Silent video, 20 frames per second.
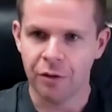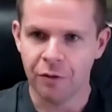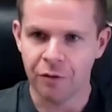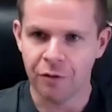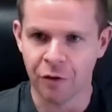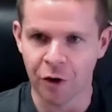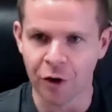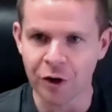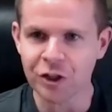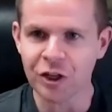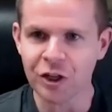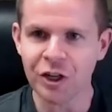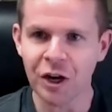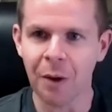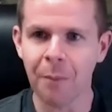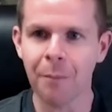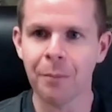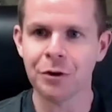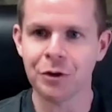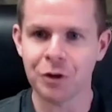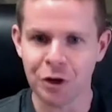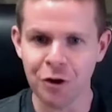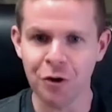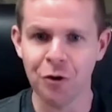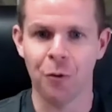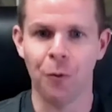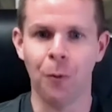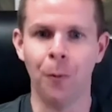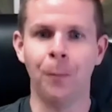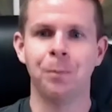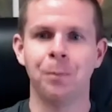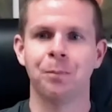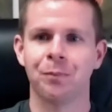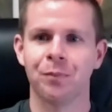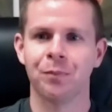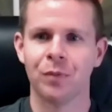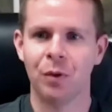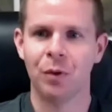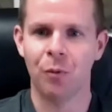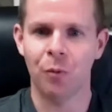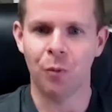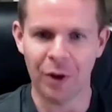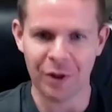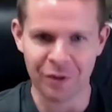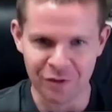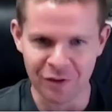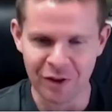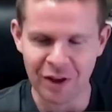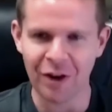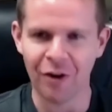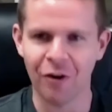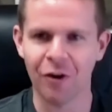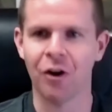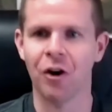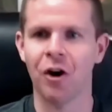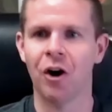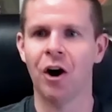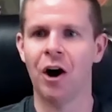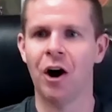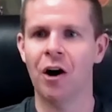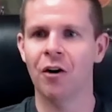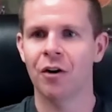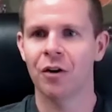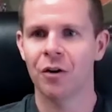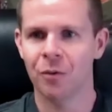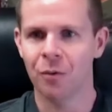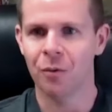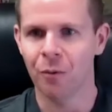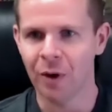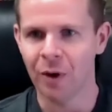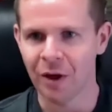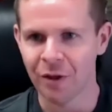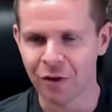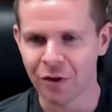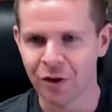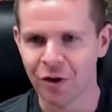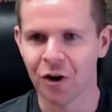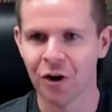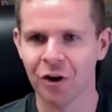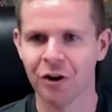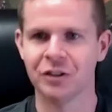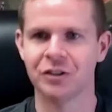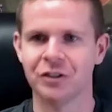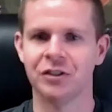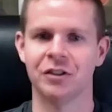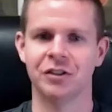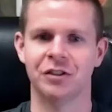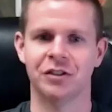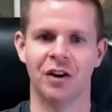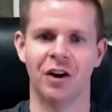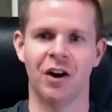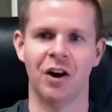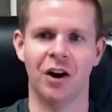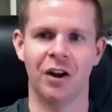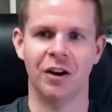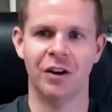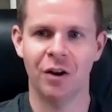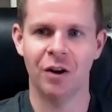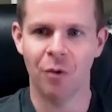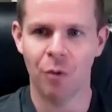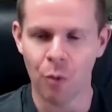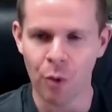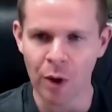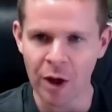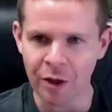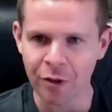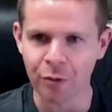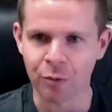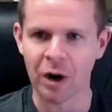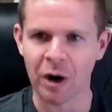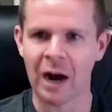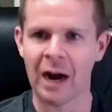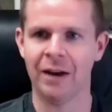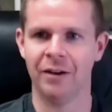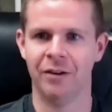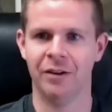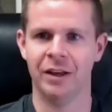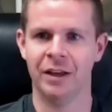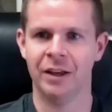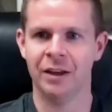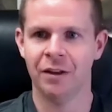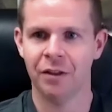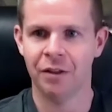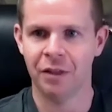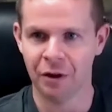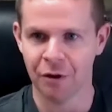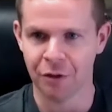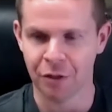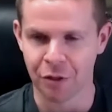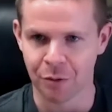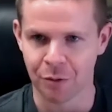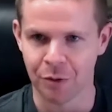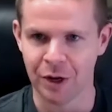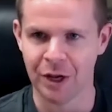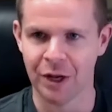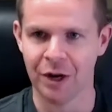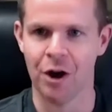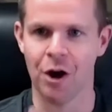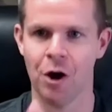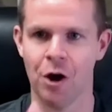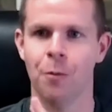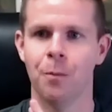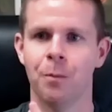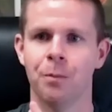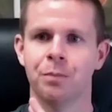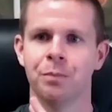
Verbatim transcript: Version number two with Taylor Hall, with Curtis Lazone, with Reilly, they're 3 and 0.